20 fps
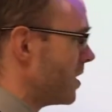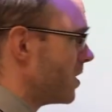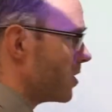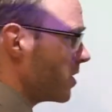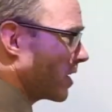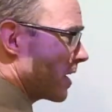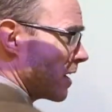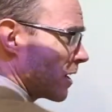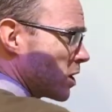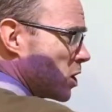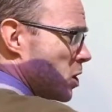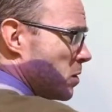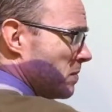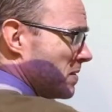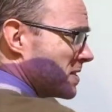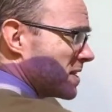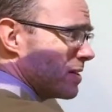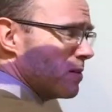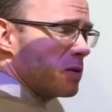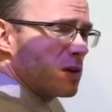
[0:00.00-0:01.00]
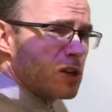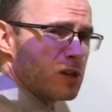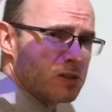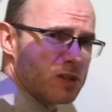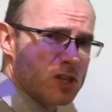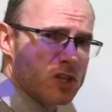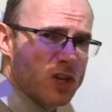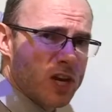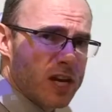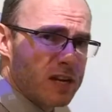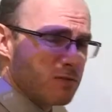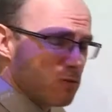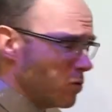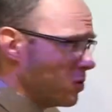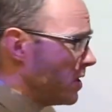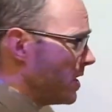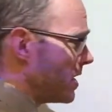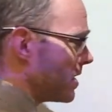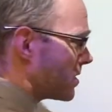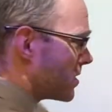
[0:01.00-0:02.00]
you're going to cube this, and don't use the chain rule.
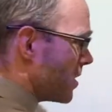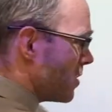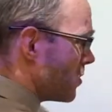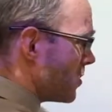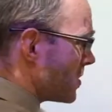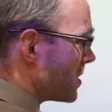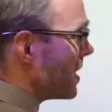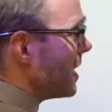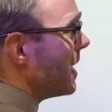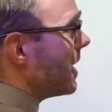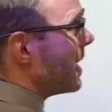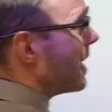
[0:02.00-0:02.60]
So just,